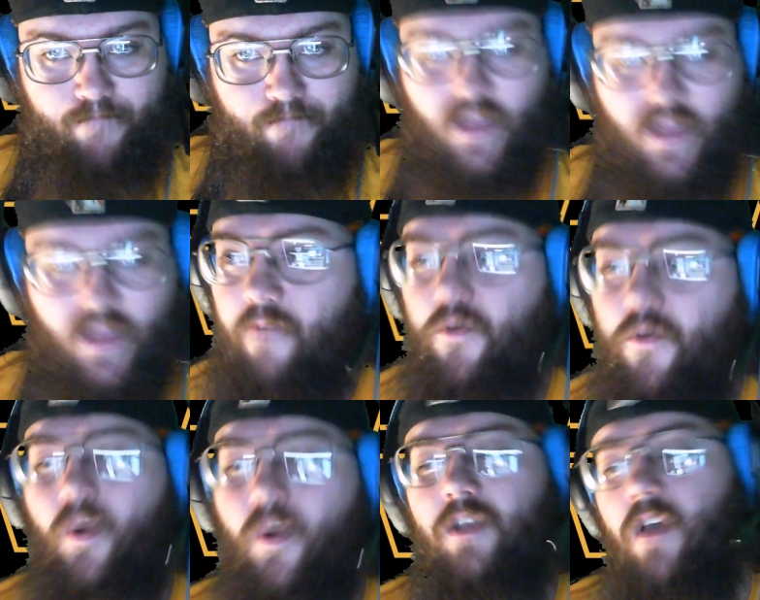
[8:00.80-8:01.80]
few
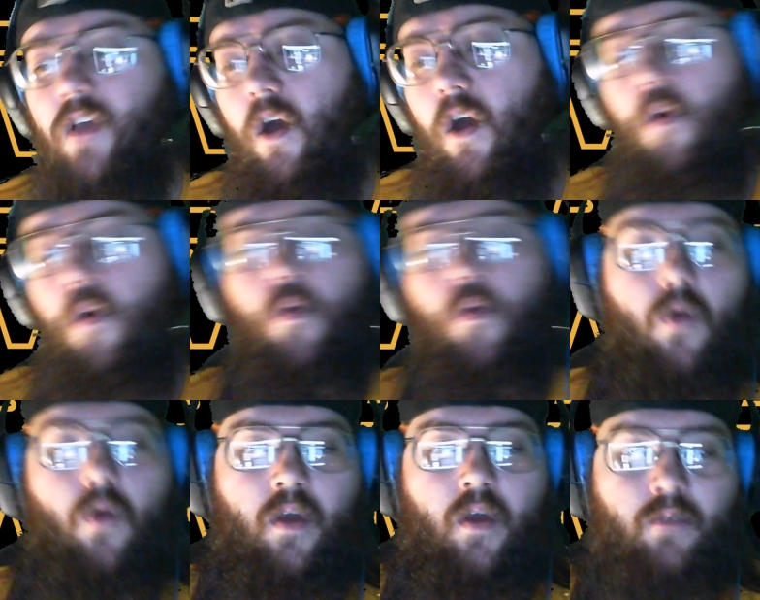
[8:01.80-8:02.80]
weeks ago,
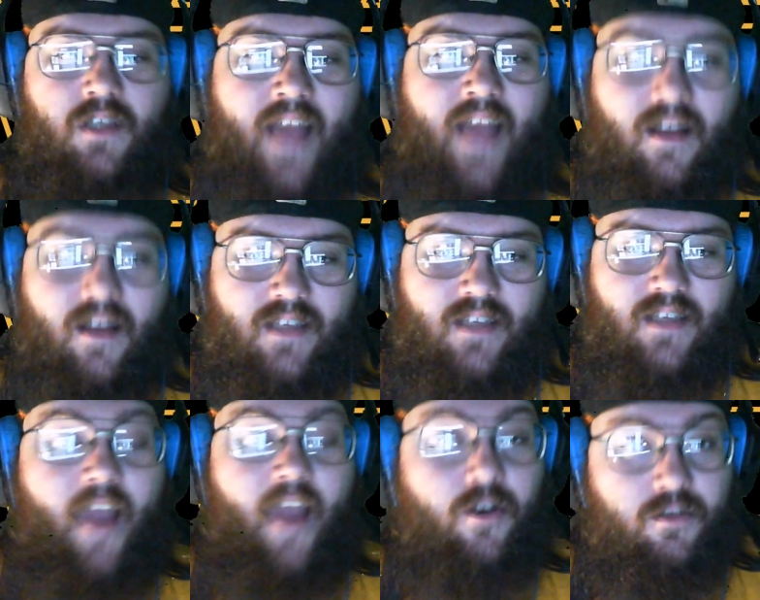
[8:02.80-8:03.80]
it was announced that
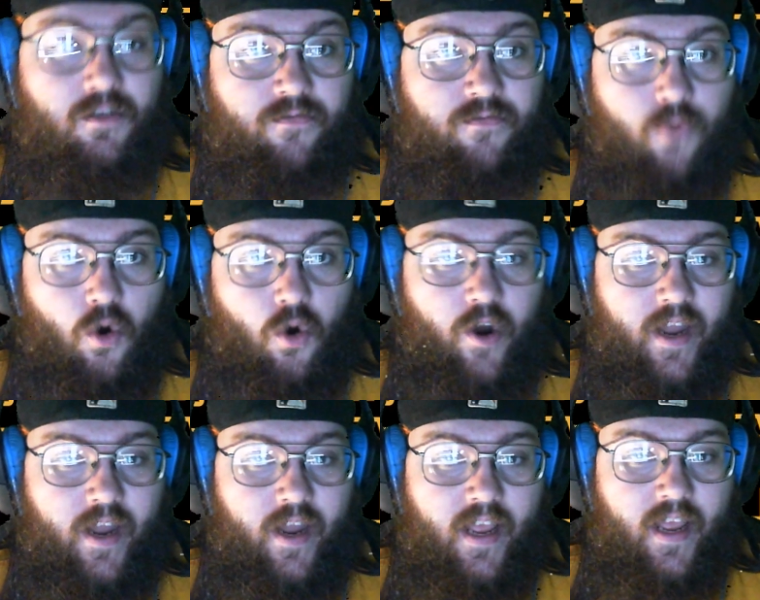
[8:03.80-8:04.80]
Harrison Ford
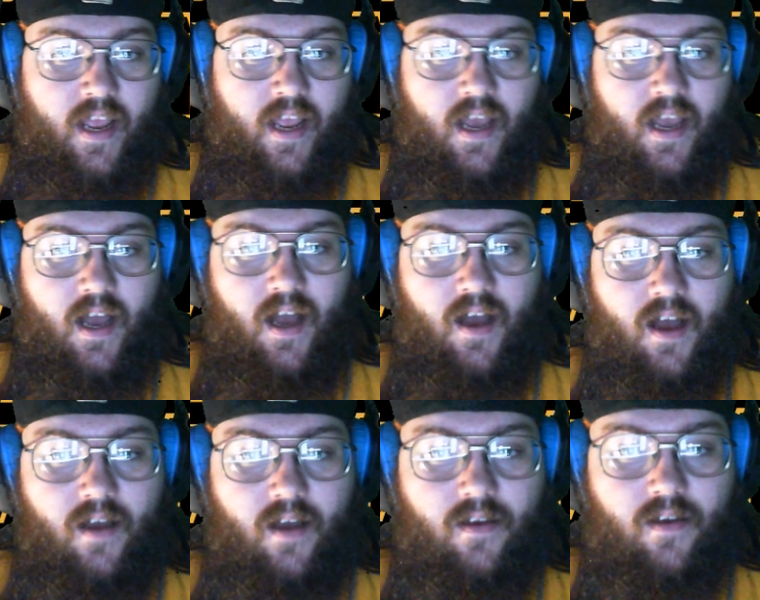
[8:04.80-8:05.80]

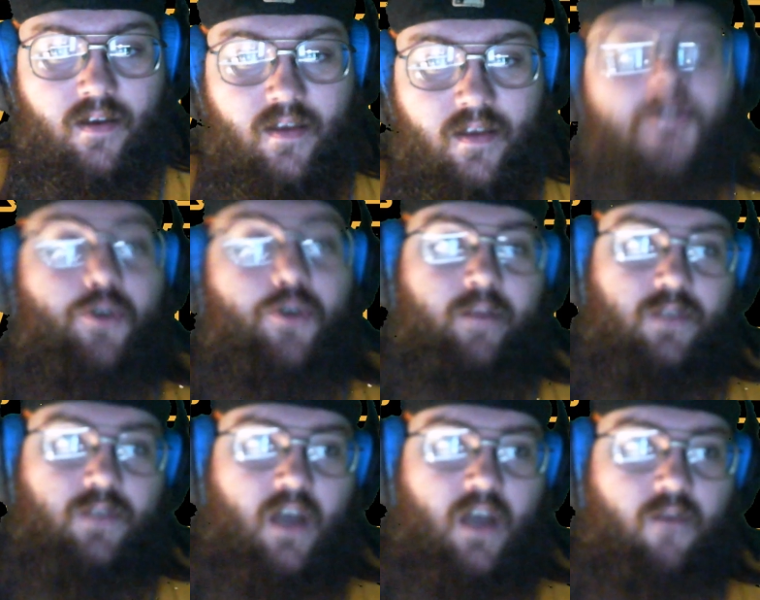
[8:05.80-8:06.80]
injured
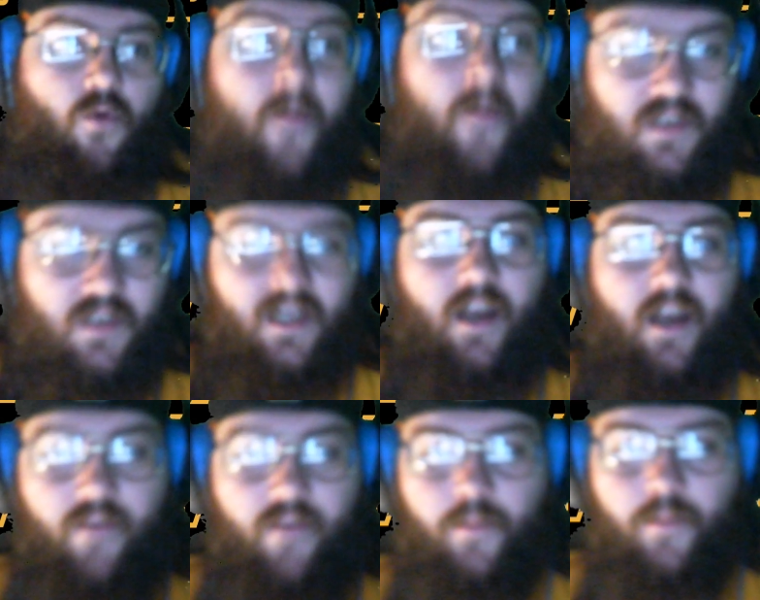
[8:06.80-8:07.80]
himself on the set of
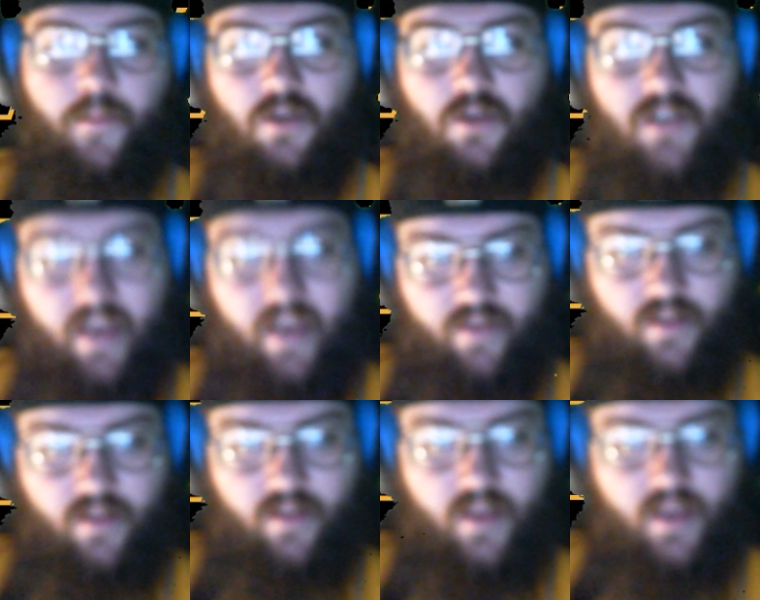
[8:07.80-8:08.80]
Episode 7.
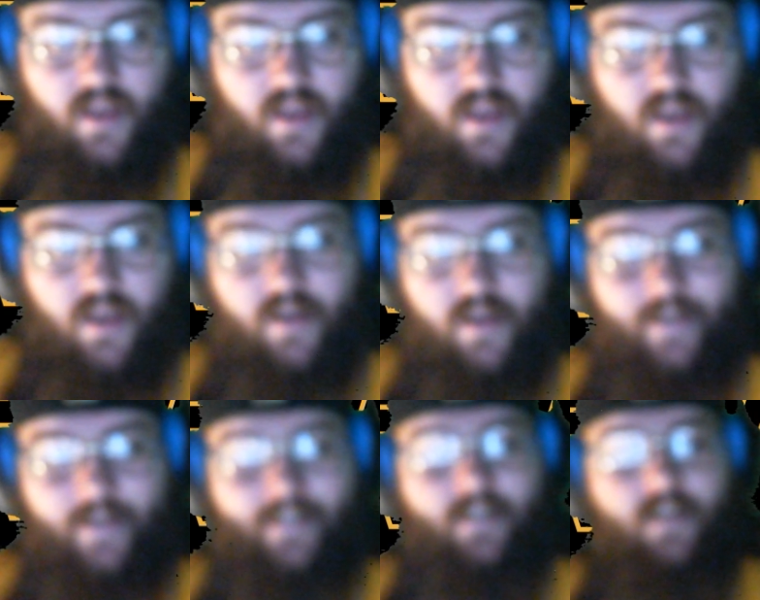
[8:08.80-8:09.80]

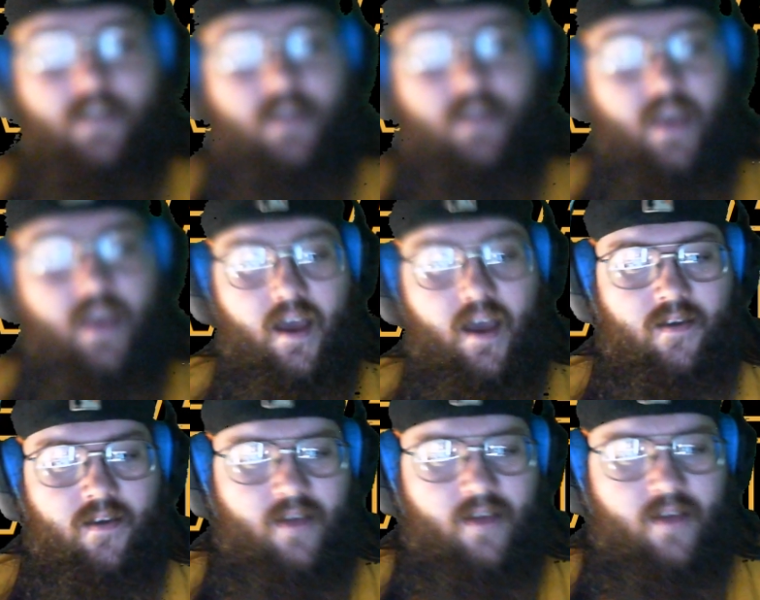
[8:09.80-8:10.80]
Yeah,
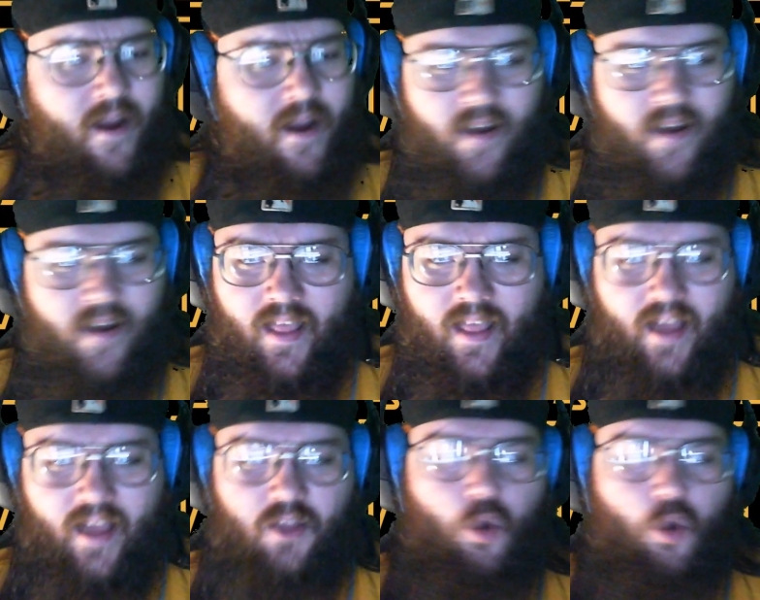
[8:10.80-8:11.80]
apparently like a
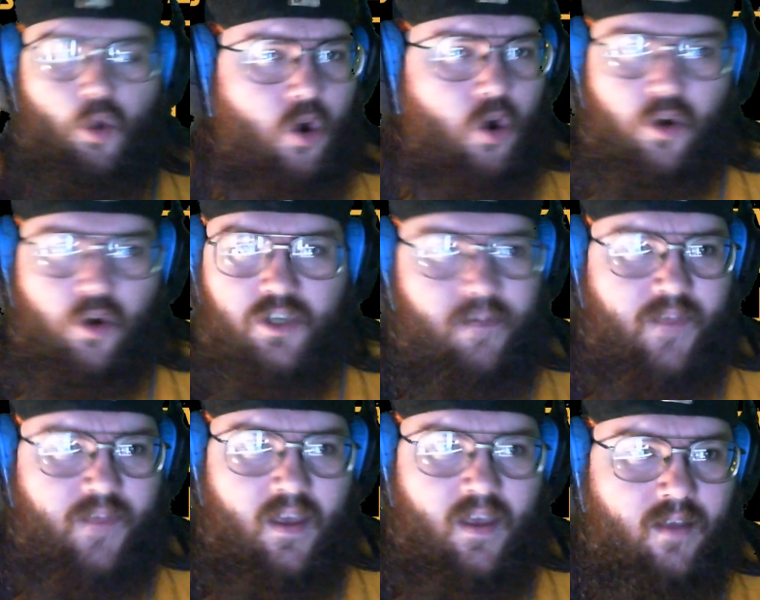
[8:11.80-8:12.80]
door or
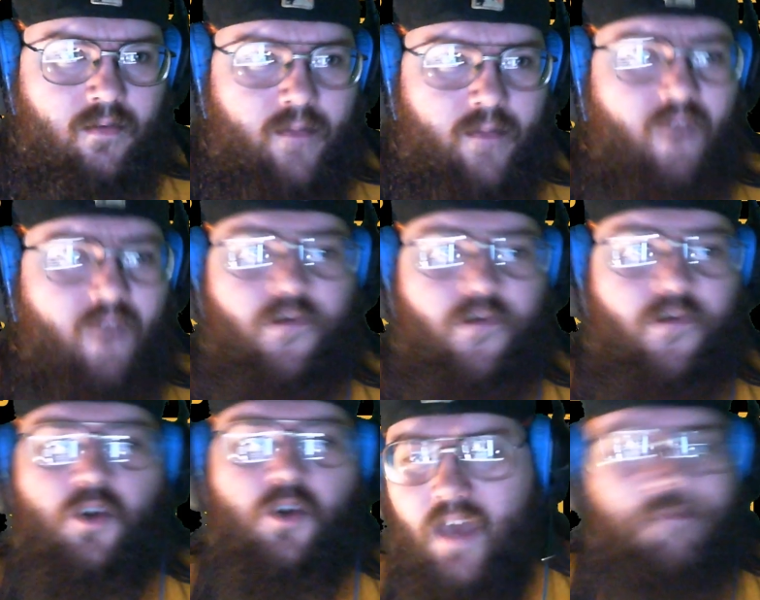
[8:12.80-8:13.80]
something malfunction
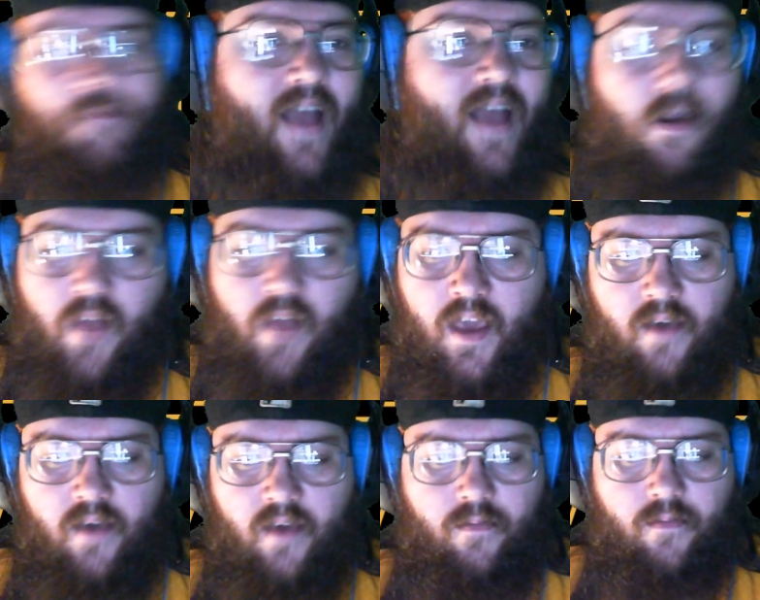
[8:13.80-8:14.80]
came down on
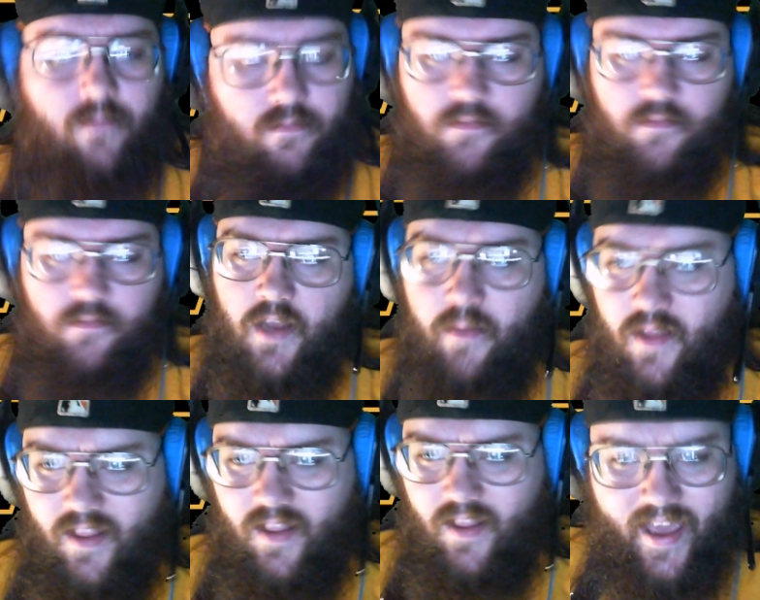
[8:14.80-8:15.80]
him, hit him in the
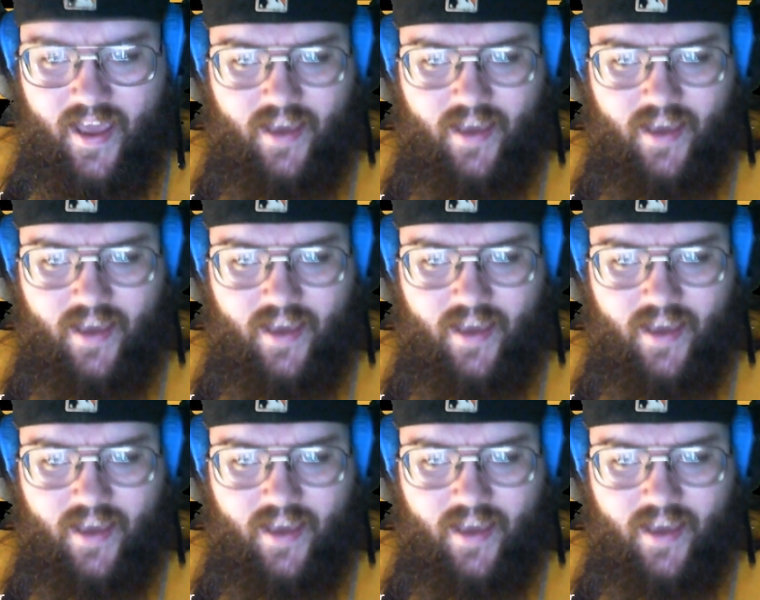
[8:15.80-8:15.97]
leg.